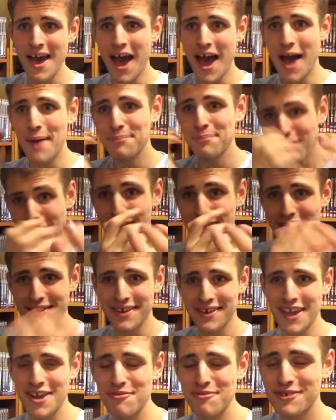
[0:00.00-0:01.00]
I'm not going to
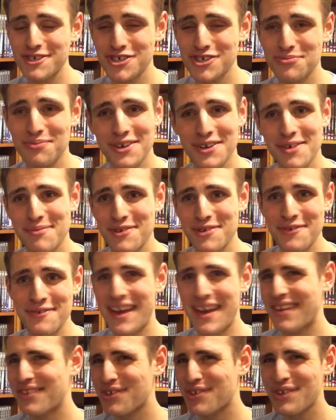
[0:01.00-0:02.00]
tell you which one I'm doing
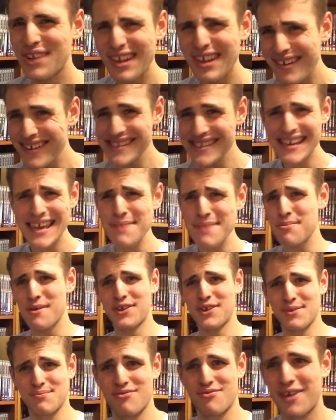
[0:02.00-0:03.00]
next, because I like to keep it a
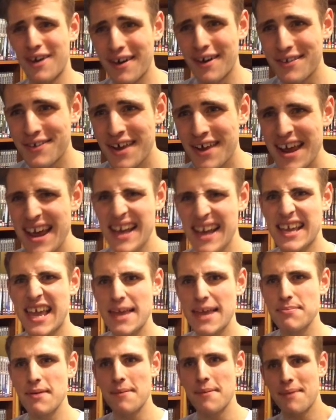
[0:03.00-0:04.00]
surprise,
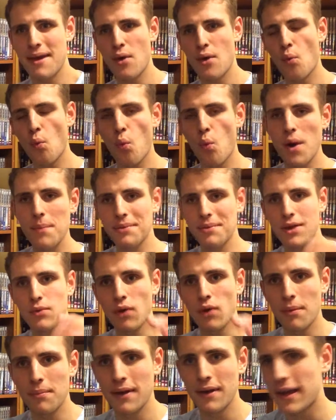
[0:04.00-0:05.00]
keep it a bit wibbly
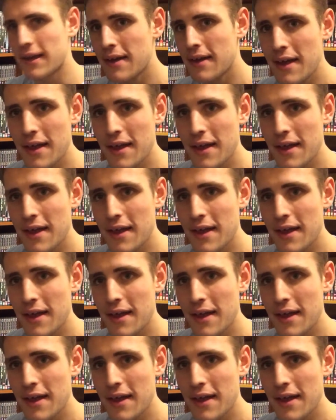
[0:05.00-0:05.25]
wobbly,